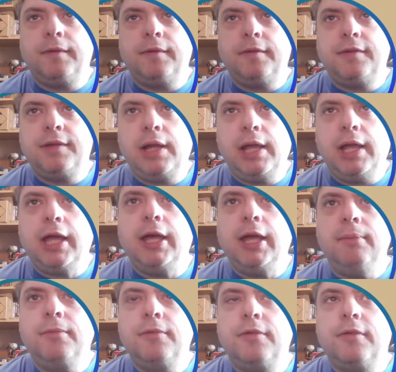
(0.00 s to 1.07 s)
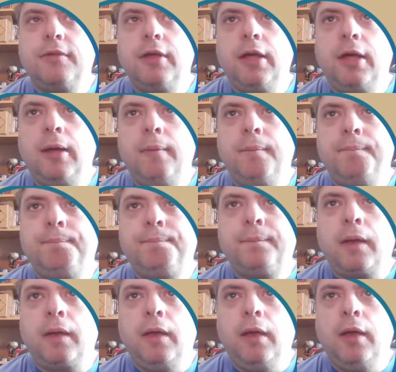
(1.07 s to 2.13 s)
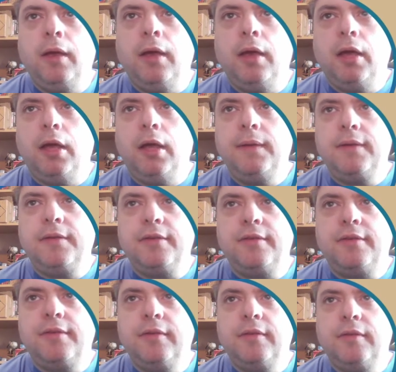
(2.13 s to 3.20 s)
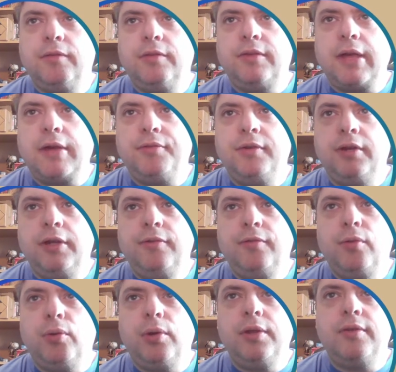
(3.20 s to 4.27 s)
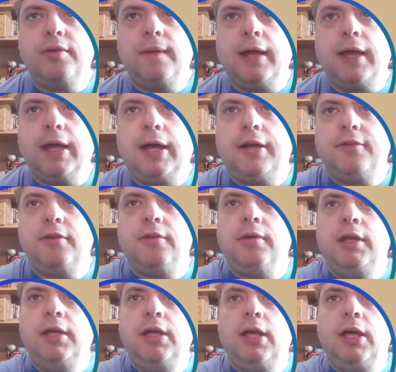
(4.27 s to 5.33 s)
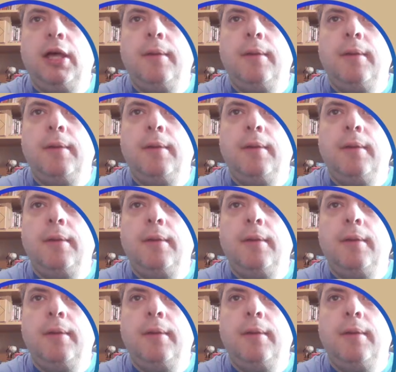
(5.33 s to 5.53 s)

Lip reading: silly games, and this would definitely fall into that category.